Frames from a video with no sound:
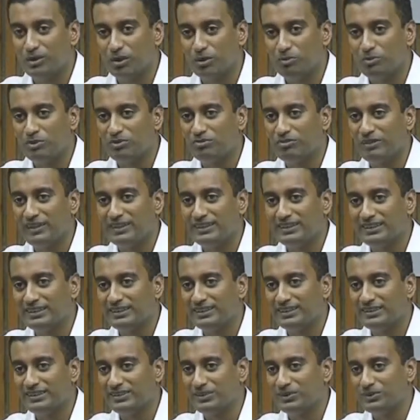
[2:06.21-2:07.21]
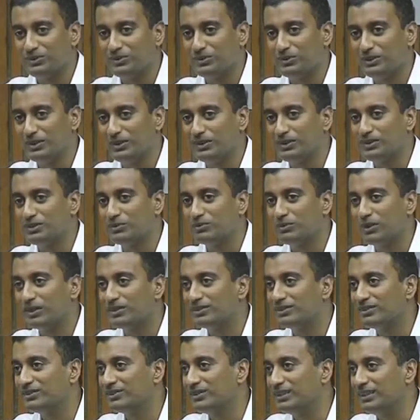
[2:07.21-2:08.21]
law professor is to
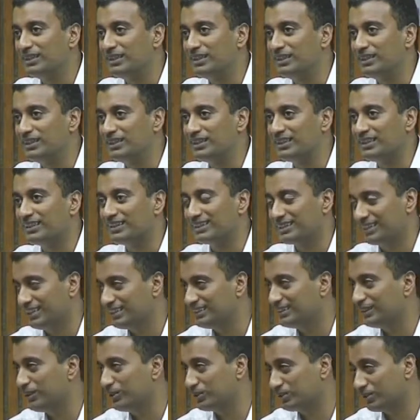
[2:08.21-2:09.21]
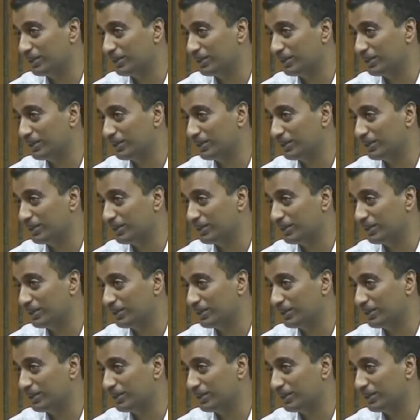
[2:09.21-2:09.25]
work through the case law.